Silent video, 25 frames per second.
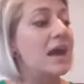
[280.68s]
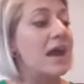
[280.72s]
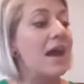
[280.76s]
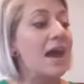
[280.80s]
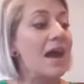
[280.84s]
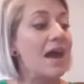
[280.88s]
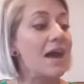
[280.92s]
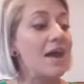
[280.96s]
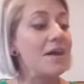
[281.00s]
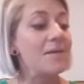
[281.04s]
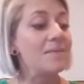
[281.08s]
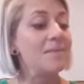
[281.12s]

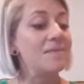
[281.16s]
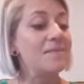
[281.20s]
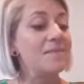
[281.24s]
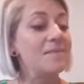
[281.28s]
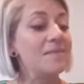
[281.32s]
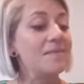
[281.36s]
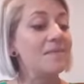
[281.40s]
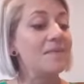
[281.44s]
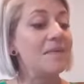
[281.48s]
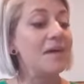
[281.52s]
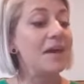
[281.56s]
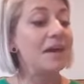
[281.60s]
And
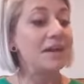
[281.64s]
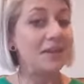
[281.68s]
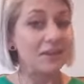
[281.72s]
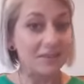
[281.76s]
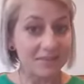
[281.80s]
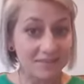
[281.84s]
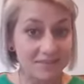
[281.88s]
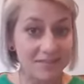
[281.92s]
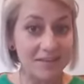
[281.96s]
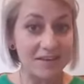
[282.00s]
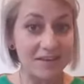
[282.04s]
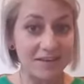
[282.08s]
it
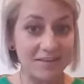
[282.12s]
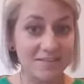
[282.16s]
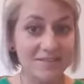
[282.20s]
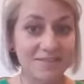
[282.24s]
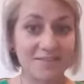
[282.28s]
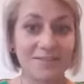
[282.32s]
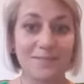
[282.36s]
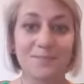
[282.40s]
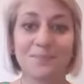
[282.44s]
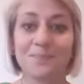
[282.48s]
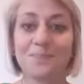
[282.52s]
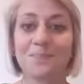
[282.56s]
is
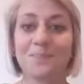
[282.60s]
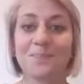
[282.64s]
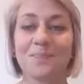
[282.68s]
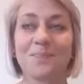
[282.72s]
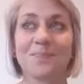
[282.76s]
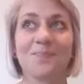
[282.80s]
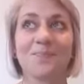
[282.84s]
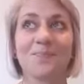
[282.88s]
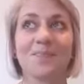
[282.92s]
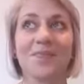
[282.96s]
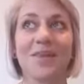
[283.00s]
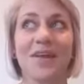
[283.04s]
this.
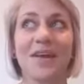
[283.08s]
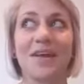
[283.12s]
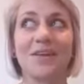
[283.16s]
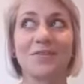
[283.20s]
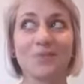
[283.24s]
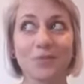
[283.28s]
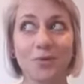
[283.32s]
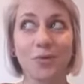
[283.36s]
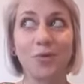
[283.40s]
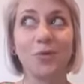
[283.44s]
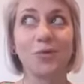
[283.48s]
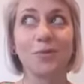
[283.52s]

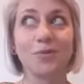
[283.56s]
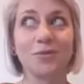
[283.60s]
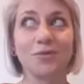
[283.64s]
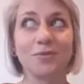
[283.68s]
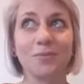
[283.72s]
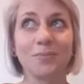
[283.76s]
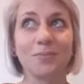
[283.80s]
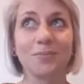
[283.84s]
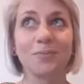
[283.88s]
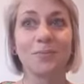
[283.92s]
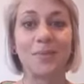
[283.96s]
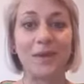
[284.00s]
It's
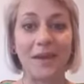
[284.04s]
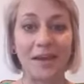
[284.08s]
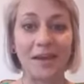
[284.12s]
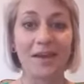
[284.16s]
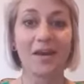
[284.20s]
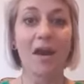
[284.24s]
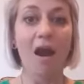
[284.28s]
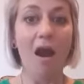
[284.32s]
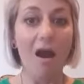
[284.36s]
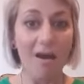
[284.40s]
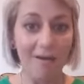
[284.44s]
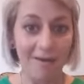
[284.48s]
called
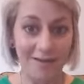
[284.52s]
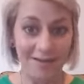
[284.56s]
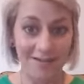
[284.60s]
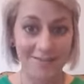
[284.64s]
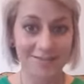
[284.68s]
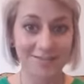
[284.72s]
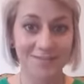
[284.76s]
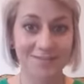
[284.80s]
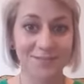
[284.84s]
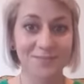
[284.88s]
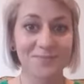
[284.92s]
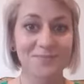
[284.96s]
being
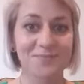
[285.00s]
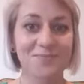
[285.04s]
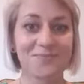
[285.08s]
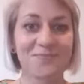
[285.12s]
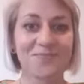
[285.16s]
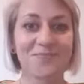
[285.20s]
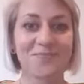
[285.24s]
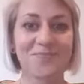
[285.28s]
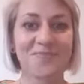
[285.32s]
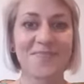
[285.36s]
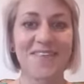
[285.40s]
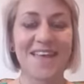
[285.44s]
kind.
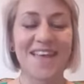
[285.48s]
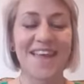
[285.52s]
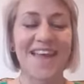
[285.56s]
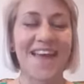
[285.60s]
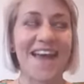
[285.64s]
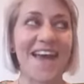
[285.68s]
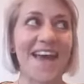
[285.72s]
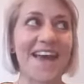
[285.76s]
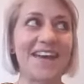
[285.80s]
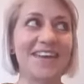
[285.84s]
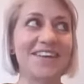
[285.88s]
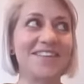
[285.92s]

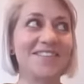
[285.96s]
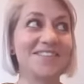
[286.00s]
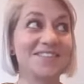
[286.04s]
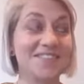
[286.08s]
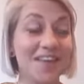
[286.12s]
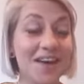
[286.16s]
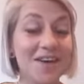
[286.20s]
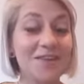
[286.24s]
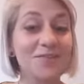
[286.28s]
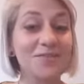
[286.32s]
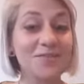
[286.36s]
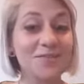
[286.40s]
And it
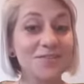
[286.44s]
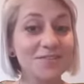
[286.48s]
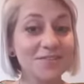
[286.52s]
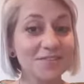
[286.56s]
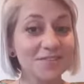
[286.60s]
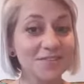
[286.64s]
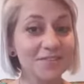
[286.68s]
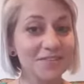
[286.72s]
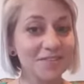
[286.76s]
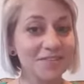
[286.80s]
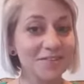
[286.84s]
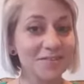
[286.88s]

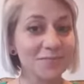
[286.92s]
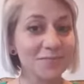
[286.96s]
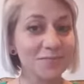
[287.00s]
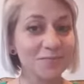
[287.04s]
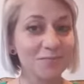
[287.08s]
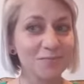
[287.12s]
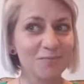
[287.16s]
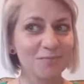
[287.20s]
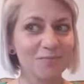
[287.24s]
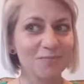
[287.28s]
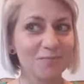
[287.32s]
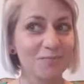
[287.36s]
sounds
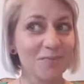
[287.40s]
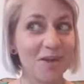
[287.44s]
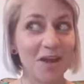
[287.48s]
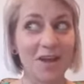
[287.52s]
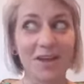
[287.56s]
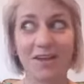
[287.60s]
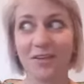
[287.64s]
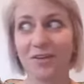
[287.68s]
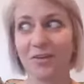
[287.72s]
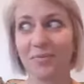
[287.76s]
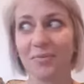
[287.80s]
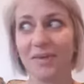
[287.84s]

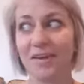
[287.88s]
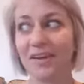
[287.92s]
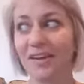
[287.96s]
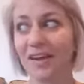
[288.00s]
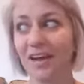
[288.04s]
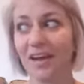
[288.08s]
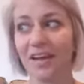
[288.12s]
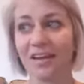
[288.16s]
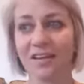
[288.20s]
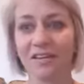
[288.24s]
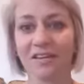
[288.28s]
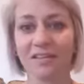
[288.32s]
a little bit
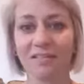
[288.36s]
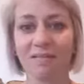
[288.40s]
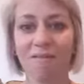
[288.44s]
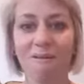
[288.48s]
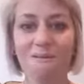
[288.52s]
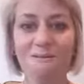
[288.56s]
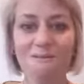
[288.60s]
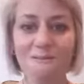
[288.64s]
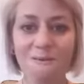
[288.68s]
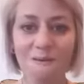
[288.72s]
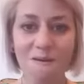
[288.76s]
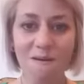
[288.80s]
like,
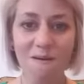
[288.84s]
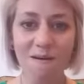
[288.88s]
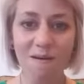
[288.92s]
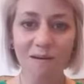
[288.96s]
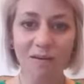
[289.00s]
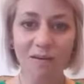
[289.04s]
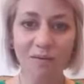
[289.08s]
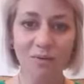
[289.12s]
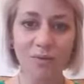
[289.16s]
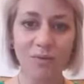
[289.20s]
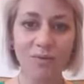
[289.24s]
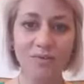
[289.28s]

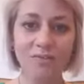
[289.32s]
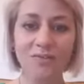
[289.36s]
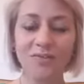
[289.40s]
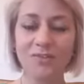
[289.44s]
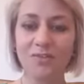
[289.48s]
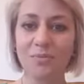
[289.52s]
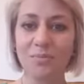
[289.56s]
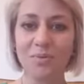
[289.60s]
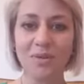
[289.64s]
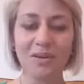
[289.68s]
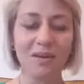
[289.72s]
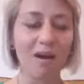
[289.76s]
of course you
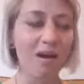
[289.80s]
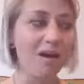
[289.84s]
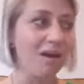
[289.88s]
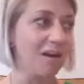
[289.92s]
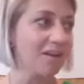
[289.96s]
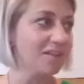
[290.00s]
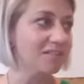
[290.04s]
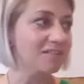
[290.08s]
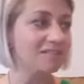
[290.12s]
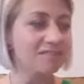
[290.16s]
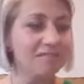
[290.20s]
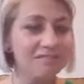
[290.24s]
should be
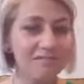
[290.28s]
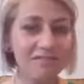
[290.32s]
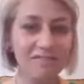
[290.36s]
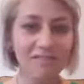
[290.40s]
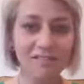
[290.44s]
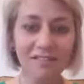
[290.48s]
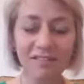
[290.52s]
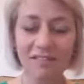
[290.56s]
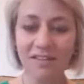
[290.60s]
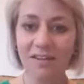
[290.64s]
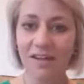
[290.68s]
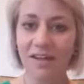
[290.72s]

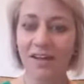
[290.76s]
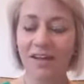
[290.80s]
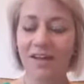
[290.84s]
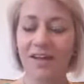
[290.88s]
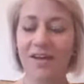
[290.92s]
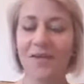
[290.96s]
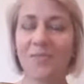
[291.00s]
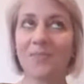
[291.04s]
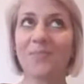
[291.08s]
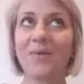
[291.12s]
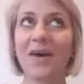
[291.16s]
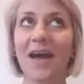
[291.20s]
kind.
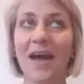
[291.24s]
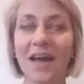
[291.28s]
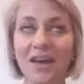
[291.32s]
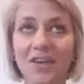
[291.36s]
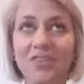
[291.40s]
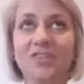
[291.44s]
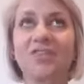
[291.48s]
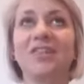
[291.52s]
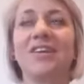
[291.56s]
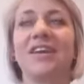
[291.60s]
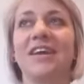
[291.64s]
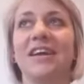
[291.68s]
But
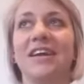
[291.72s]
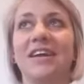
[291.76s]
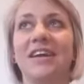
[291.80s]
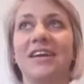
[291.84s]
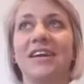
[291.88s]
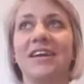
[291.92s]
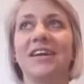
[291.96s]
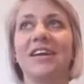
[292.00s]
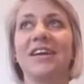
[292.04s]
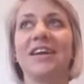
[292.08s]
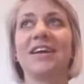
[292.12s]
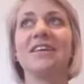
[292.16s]

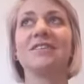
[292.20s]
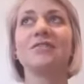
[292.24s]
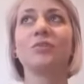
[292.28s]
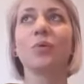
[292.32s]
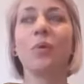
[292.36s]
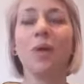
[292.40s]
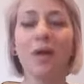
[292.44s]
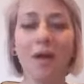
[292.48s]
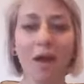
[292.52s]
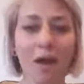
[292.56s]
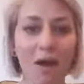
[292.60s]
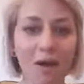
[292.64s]
actually, it's
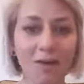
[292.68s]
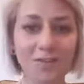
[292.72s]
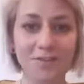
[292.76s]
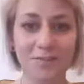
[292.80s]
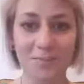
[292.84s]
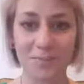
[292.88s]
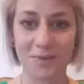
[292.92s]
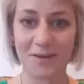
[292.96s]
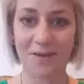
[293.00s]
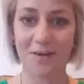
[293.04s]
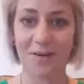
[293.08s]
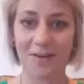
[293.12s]
quite hard to
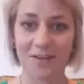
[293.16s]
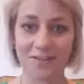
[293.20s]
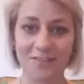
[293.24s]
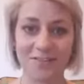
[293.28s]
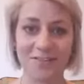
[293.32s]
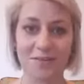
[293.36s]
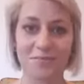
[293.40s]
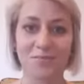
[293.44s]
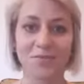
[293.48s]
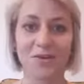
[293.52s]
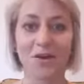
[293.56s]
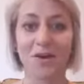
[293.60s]
be kind
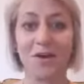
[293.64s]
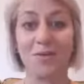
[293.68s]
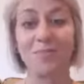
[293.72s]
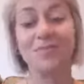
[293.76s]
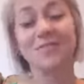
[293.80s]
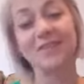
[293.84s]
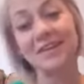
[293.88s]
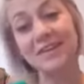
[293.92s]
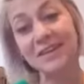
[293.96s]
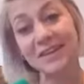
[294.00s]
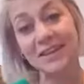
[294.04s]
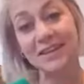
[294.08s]
sometimes,
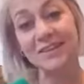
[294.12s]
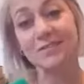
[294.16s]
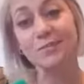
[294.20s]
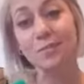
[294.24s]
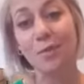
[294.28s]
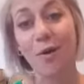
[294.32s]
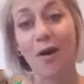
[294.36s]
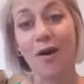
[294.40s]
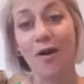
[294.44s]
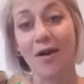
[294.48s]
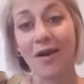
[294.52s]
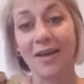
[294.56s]
and here's
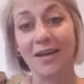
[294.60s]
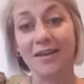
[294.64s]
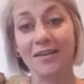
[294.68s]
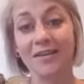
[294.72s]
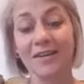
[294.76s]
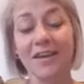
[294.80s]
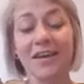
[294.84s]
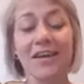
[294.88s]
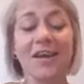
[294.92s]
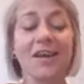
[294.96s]
why.